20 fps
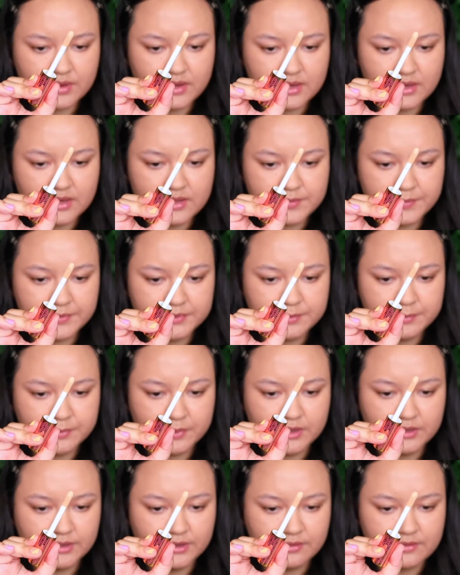here's what the
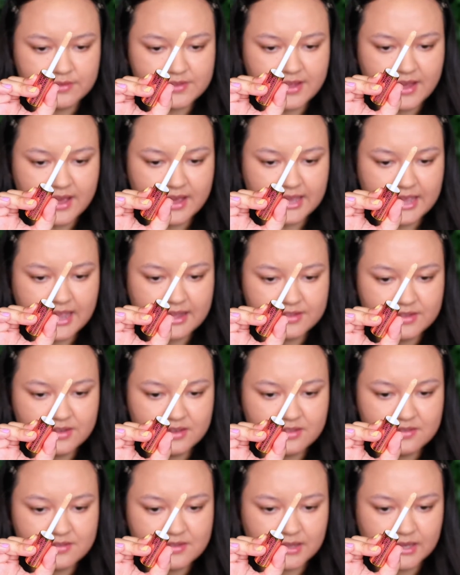wand looks like. As you
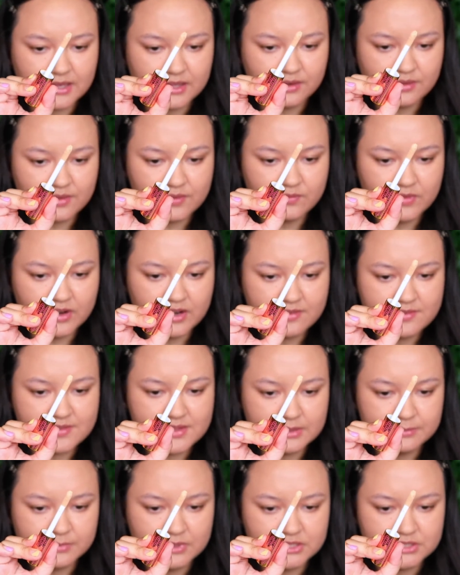can see, it looks very
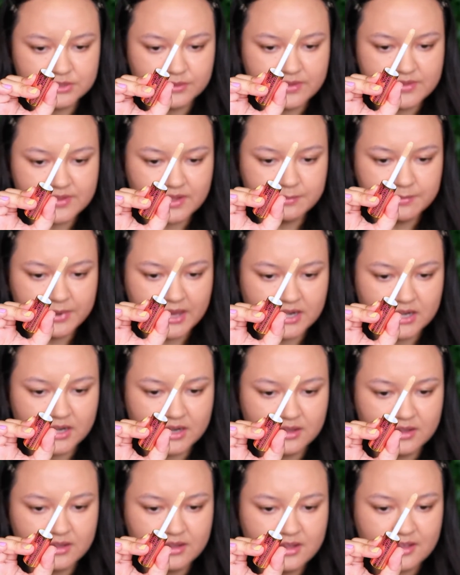similar to its
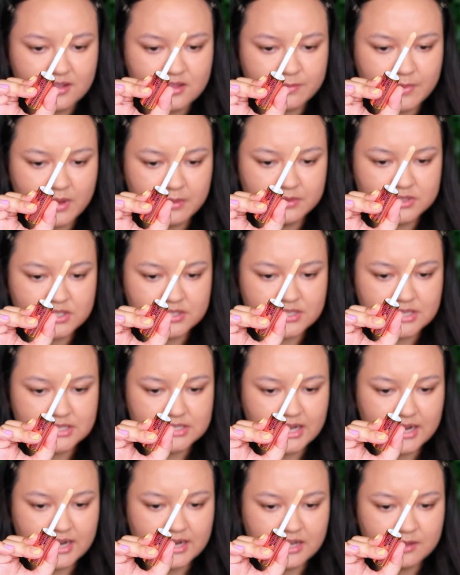competitor. It's maybe just a
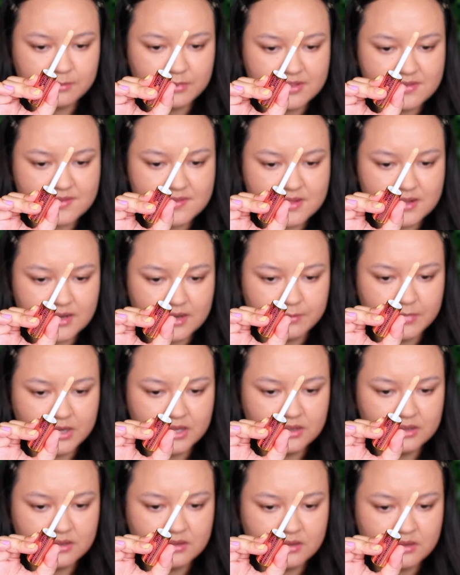tiny bit
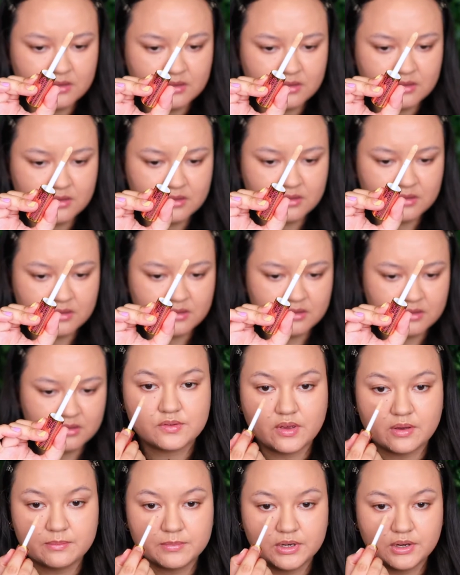slimmer.
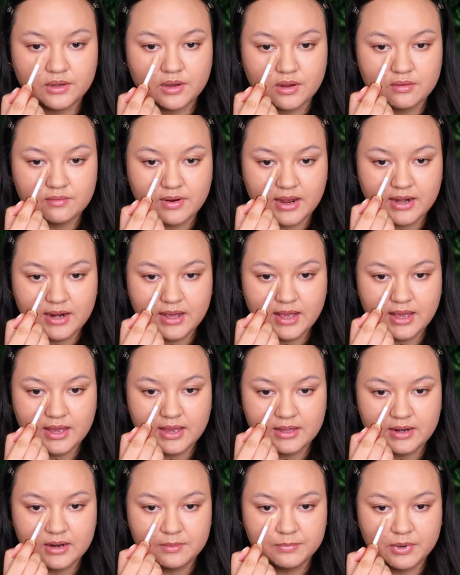So I'm going to go right
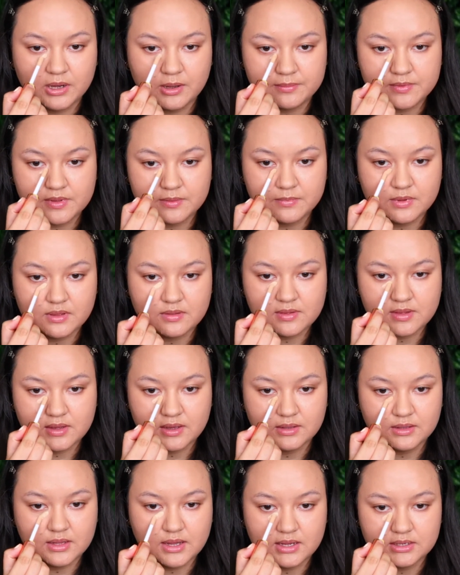ahead and pop some
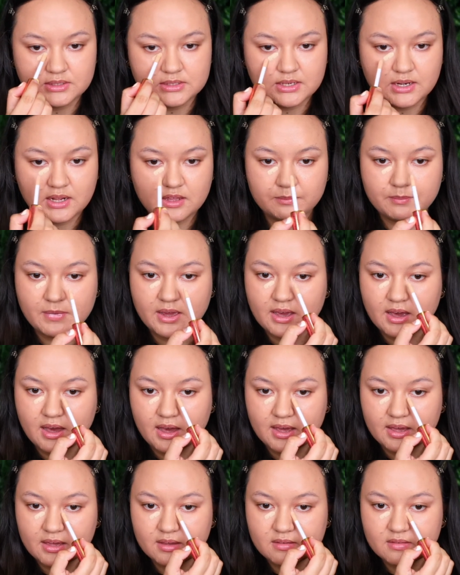concealer underneath my
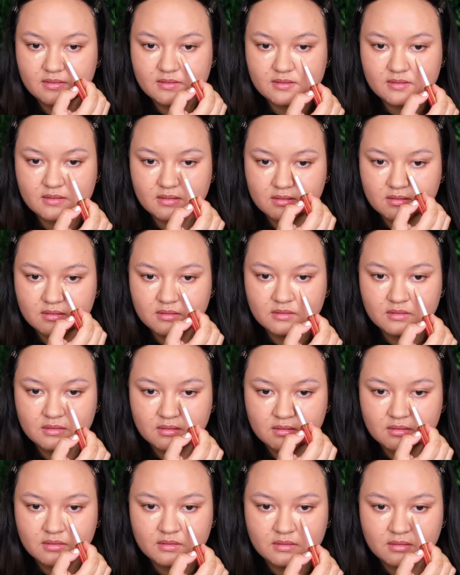eyes.
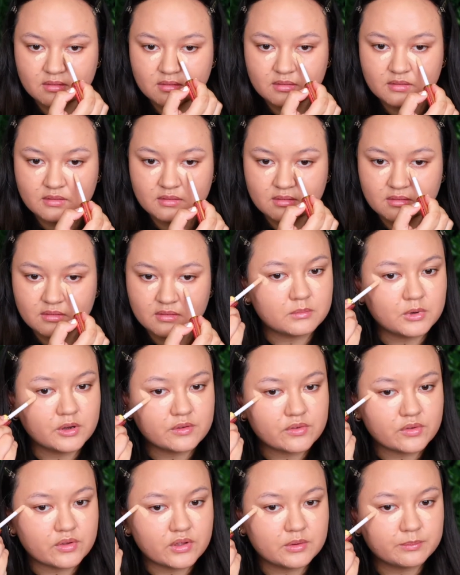I'm
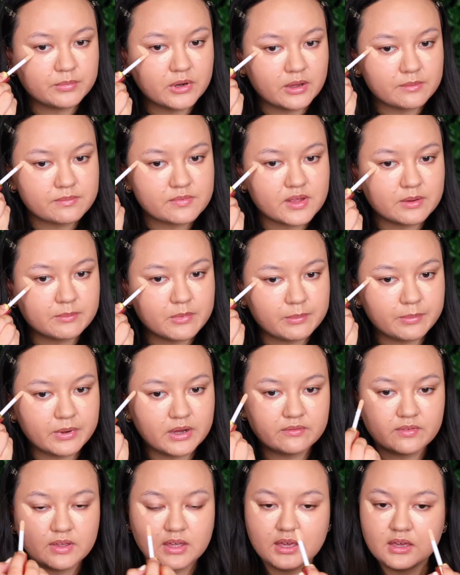also going to pop some
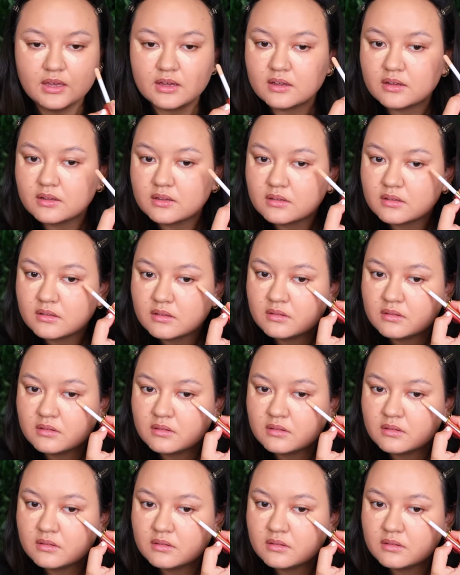above here,